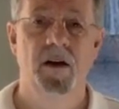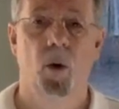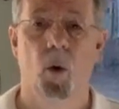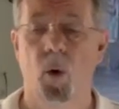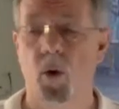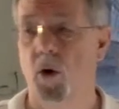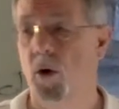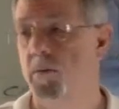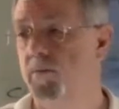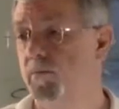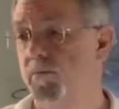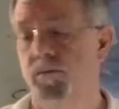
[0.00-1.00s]
or
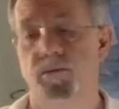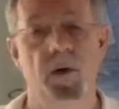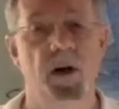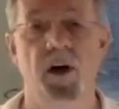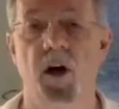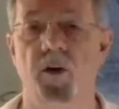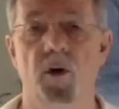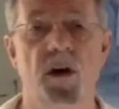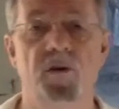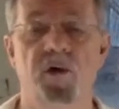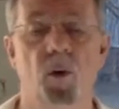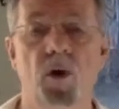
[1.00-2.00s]
in other
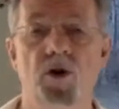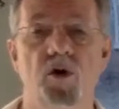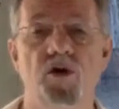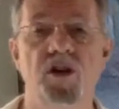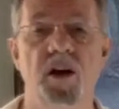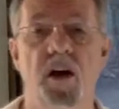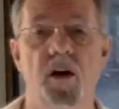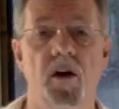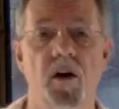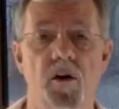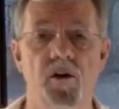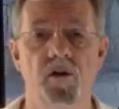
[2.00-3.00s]
influential
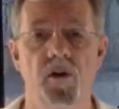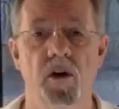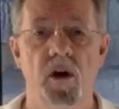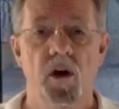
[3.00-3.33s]
scenarios,